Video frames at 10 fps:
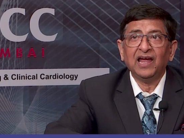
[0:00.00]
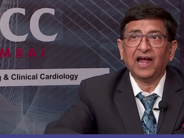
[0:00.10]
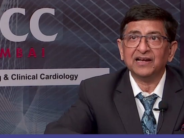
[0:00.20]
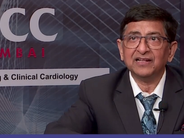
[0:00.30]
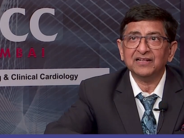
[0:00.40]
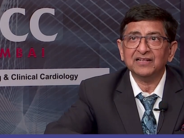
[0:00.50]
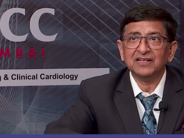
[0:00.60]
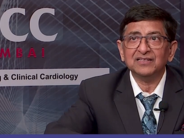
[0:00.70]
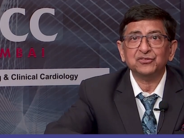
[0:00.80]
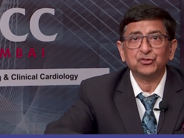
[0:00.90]
And then
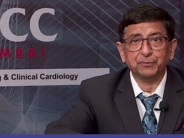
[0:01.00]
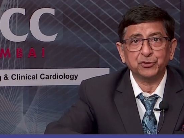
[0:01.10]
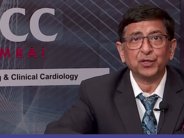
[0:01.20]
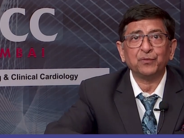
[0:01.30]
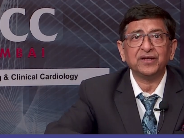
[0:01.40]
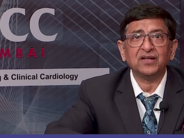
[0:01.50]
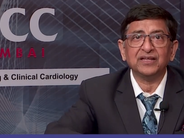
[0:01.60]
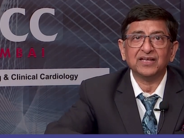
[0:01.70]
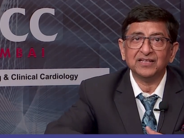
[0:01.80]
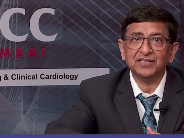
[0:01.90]

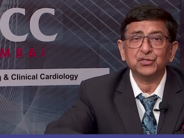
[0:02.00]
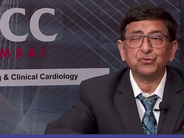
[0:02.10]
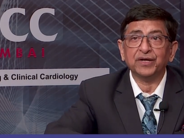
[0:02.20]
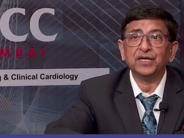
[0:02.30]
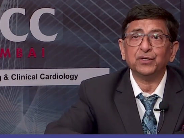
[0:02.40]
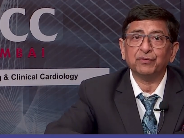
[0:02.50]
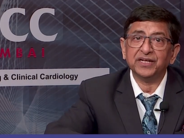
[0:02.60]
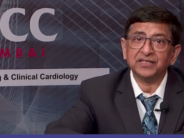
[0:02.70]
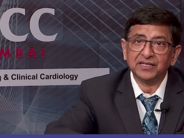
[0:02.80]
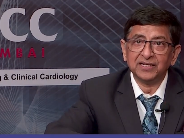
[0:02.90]
subsequently in this
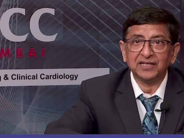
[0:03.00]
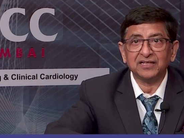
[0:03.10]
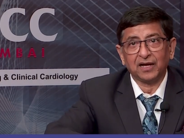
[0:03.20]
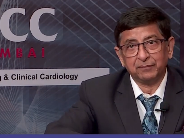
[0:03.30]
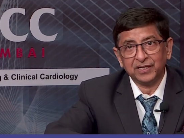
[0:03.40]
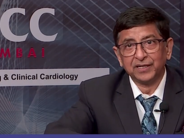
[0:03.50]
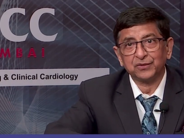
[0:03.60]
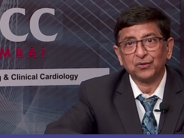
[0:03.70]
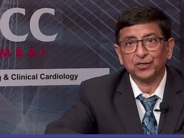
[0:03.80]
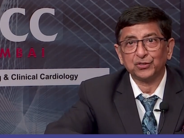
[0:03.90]
2023 in
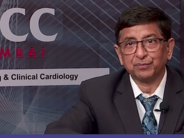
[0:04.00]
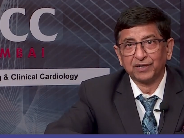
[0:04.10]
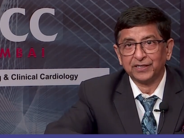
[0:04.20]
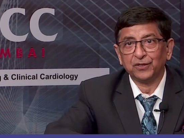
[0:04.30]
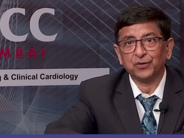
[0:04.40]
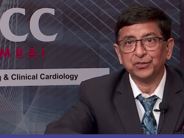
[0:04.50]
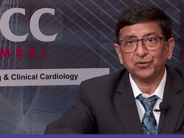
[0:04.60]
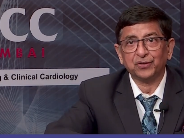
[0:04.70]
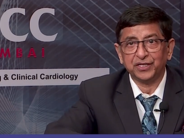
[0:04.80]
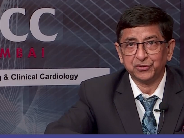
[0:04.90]
American College of
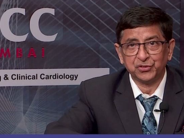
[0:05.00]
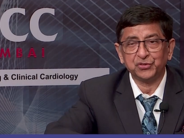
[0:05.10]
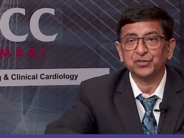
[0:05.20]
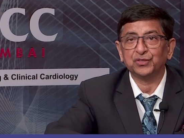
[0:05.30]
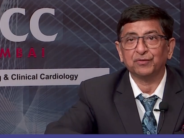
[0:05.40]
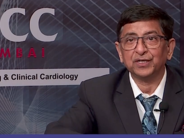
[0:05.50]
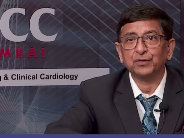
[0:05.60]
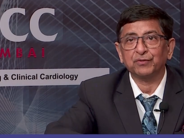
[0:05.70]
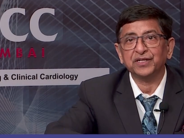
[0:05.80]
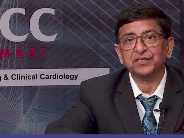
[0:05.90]
Cardiology, or ACC
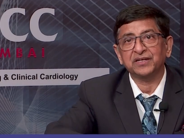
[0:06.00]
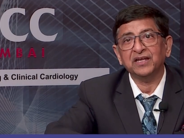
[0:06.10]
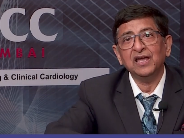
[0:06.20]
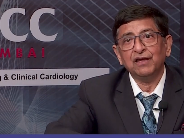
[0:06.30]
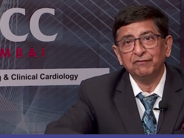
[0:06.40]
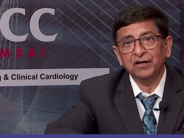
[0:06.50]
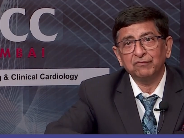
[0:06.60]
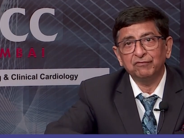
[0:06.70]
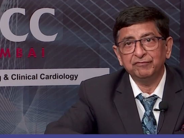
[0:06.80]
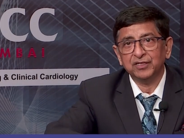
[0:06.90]
2023
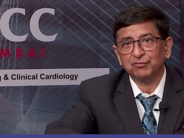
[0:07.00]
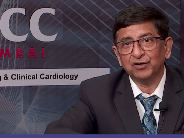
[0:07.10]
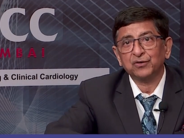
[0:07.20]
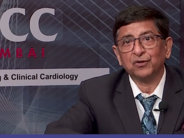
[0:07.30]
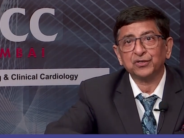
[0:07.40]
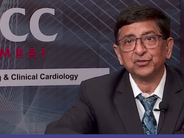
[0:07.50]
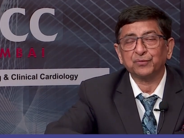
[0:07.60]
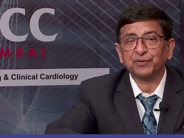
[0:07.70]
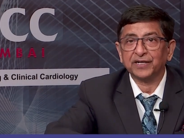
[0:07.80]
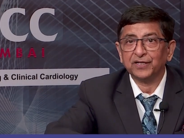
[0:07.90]
with World Congress
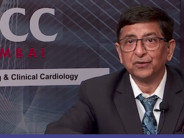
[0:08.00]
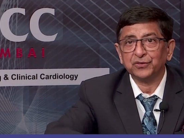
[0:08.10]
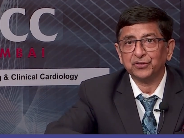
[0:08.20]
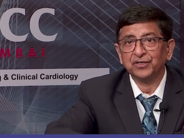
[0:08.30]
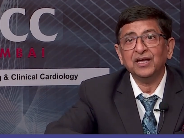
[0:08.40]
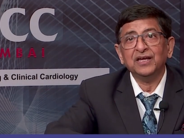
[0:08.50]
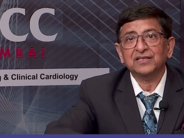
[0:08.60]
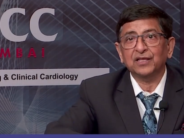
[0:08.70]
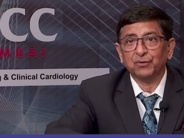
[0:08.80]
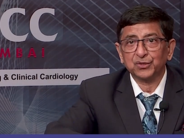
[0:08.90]
of Cardiology,
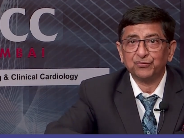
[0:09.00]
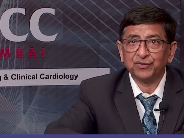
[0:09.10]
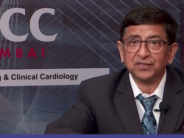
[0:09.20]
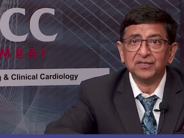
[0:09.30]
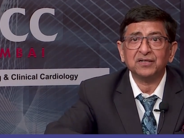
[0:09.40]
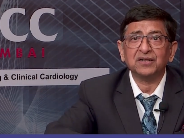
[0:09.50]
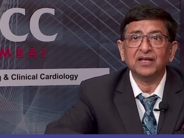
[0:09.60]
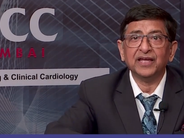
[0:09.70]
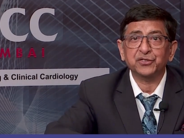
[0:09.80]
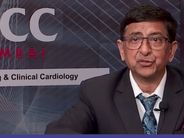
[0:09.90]
there was further
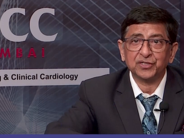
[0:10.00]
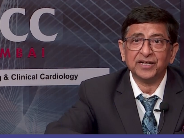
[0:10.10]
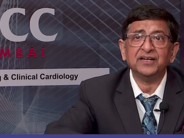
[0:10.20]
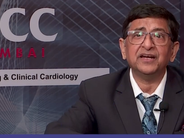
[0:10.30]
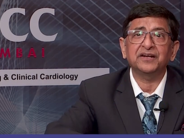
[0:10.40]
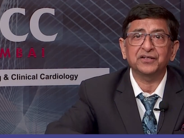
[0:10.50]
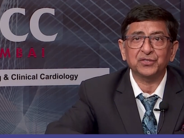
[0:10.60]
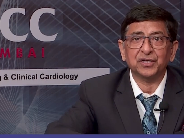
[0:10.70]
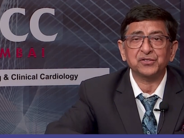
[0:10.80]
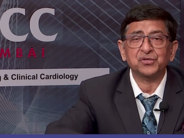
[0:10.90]
extended
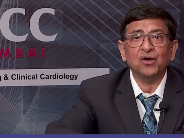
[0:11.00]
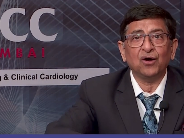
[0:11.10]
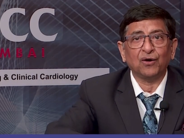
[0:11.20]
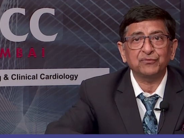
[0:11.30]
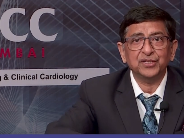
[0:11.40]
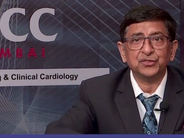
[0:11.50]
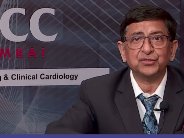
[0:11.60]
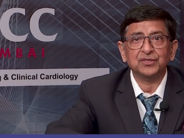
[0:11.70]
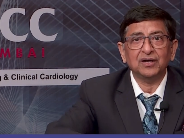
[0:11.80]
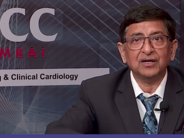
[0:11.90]
results of this